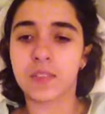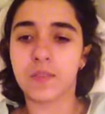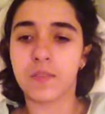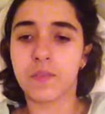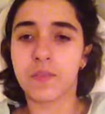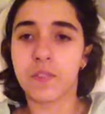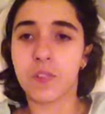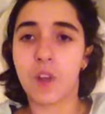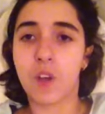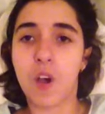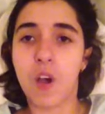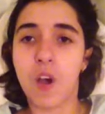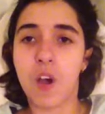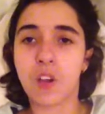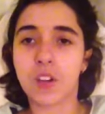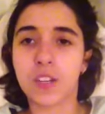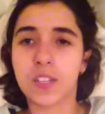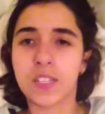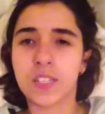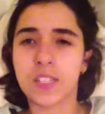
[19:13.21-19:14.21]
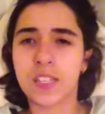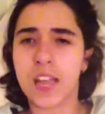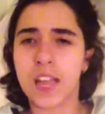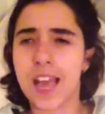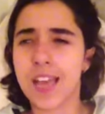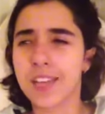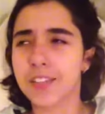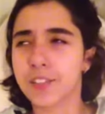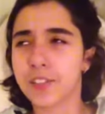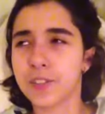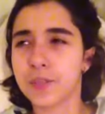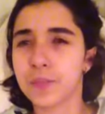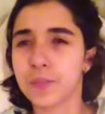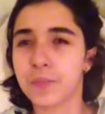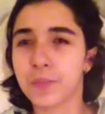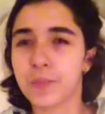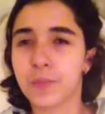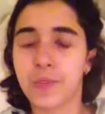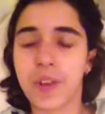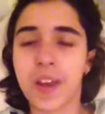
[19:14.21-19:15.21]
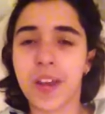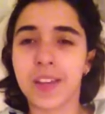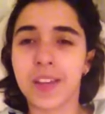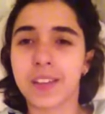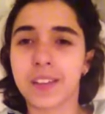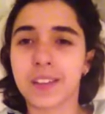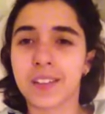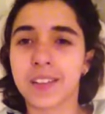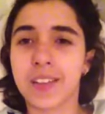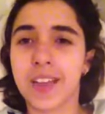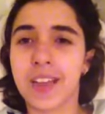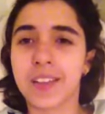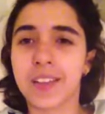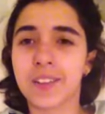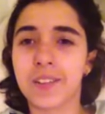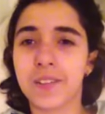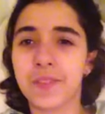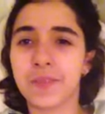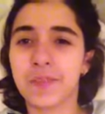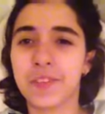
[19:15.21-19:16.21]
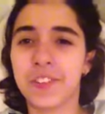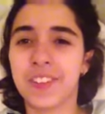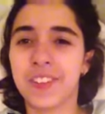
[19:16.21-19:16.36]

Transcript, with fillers: vlog slash frank, kind of.